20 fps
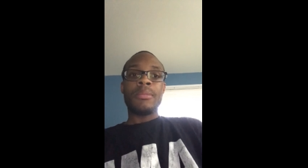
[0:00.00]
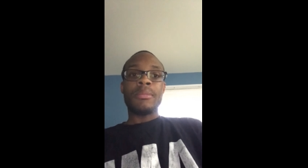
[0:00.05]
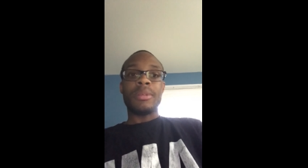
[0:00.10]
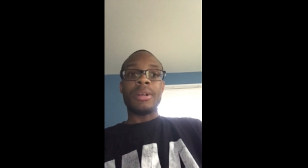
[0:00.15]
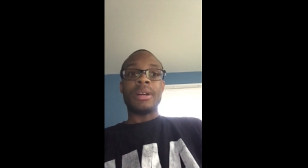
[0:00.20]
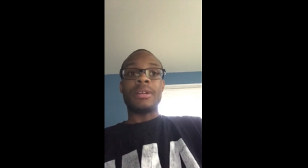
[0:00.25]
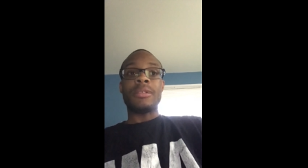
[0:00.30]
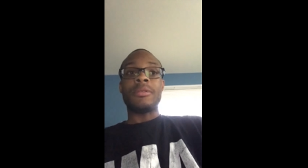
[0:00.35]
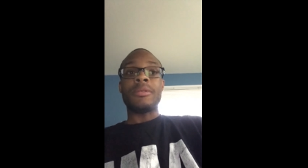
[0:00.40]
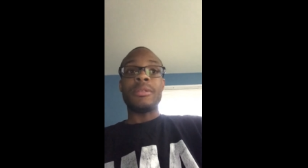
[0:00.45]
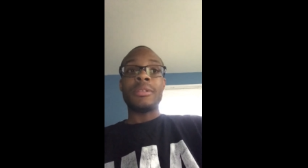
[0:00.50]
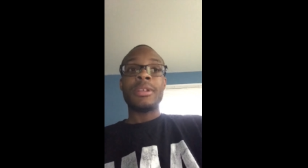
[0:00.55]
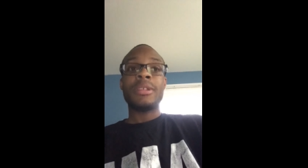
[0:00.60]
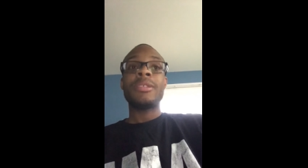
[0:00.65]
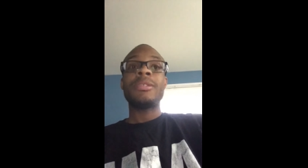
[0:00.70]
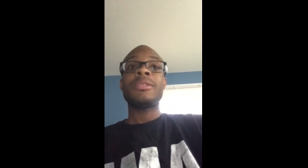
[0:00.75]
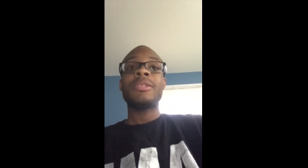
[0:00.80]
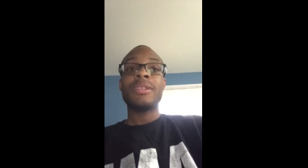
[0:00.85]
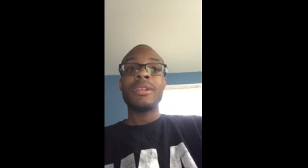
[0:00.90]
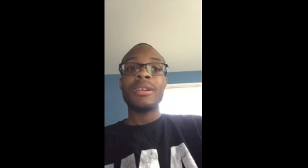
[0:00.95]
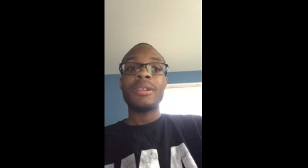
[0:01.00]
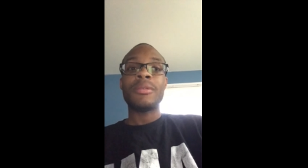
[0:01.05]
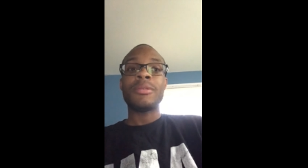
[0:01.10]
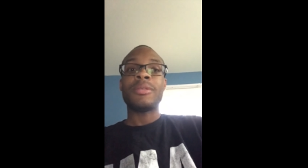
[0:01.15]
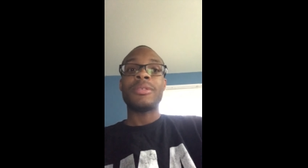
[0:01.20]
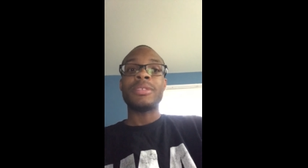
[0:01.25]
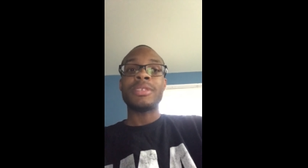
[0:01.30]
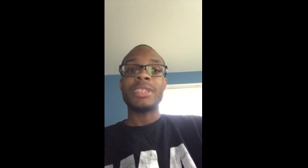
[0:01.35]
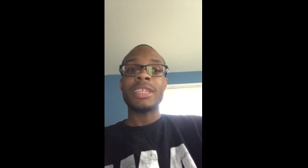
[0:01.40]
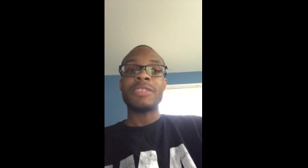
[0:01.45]
But
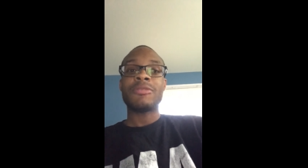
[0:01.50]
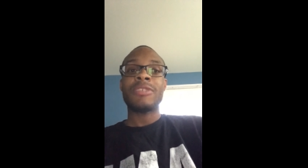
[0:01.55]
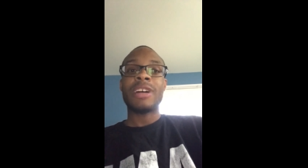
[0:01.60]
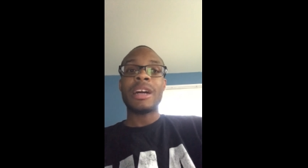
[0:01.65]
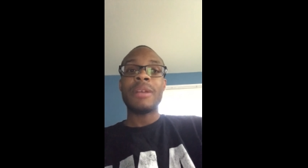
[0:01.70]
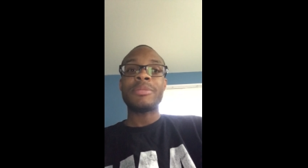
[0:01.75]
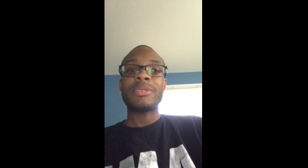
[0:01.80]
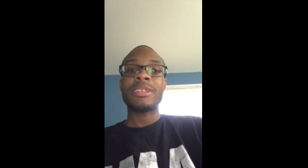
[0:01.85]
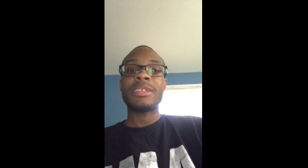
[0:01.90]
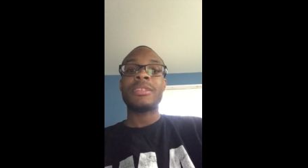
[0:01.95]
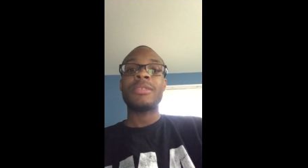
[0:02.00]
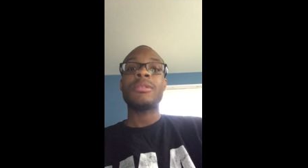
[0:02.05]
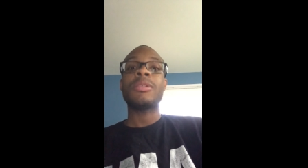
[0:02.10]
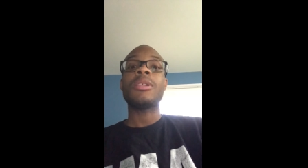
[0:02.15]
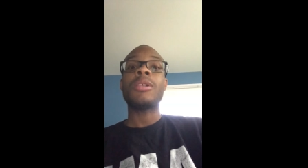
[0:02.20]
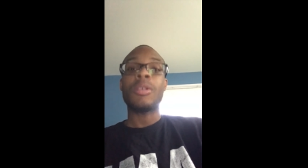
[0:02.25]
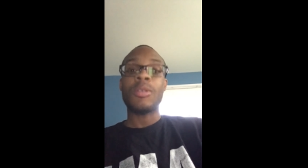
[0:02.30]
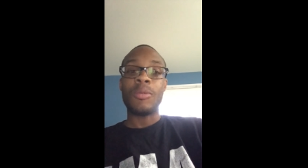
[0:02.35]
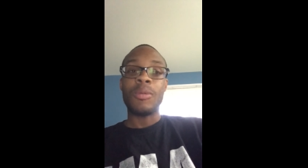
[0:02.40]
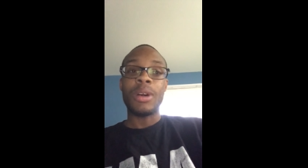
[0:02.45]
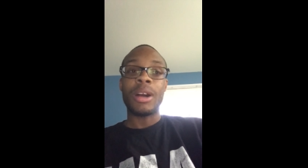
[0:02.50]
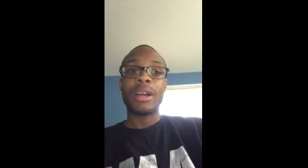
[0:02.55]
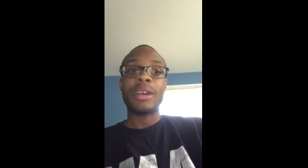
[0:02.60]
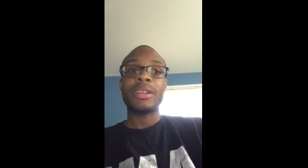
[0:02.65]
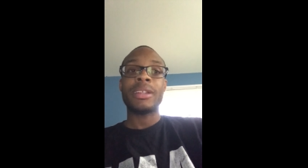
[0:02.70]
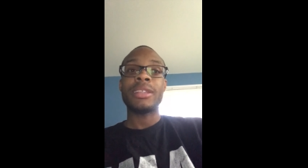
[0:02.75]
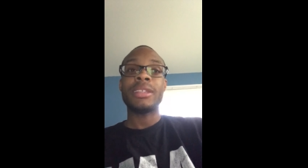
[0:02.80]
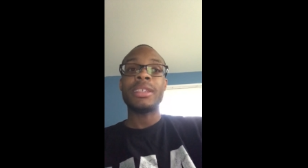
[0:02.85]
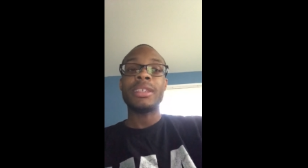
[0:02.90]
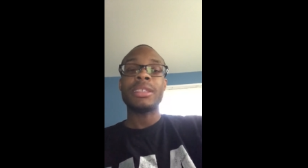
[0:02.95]
Justin Robinson,
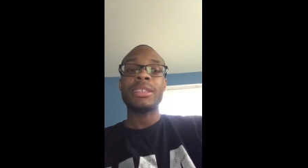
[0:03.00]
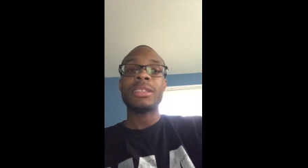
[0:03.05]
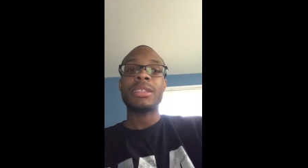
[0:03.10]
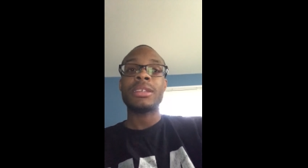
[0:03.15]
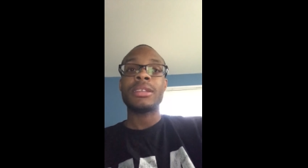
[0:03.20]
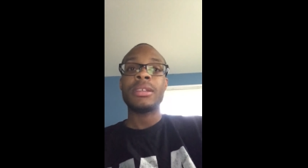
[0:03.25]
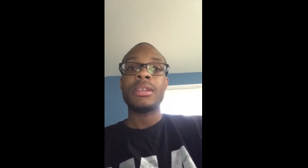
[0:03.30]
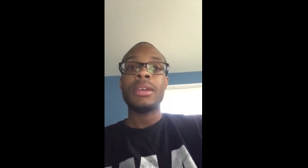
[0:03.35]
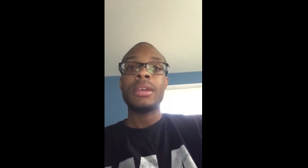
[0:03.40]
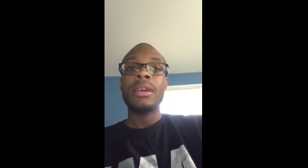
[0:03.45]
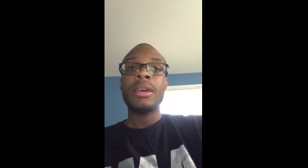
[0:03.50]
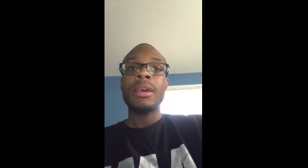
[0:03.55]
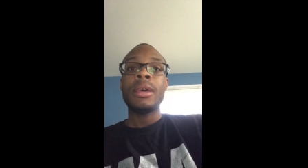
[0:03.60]
welcome to DC.